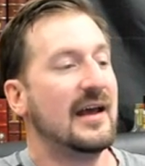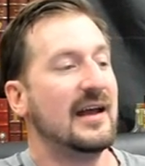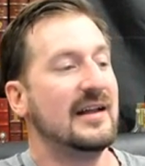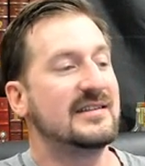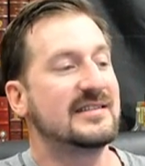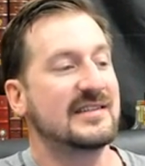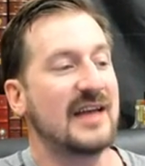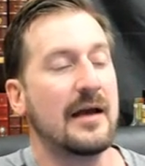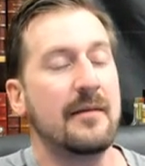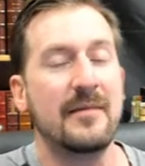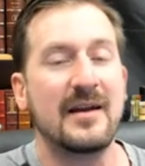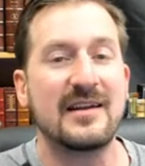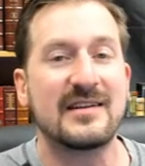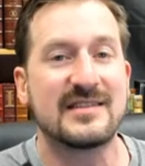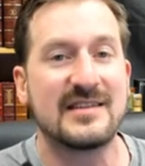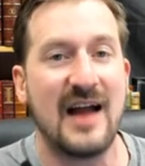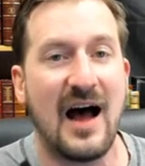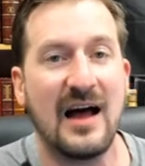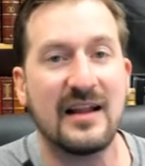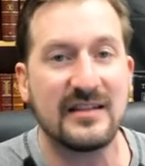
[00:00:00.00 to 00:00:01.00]
Incitement
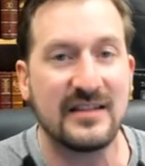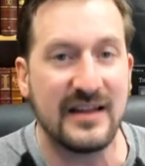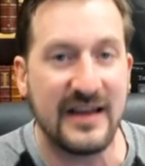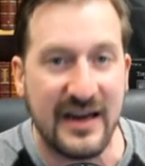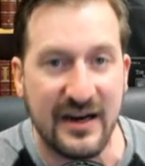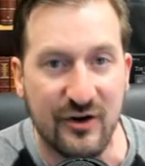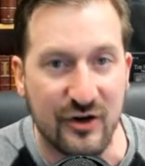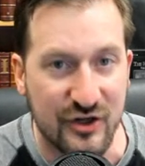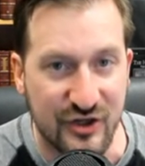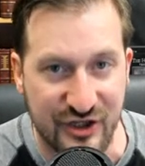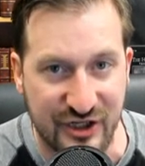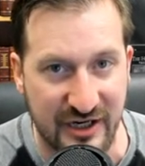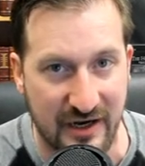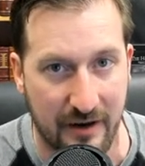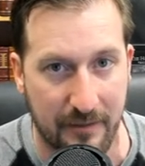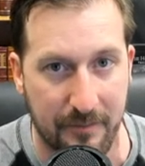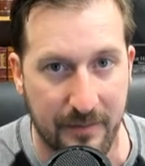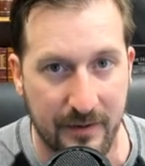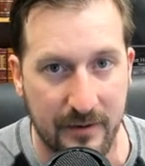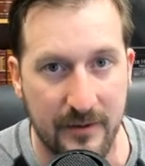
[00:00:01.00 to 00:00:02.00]
is not
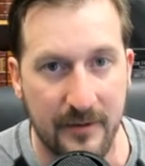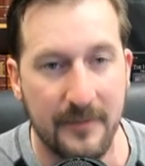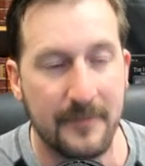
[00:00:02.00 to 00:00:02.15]
leadership.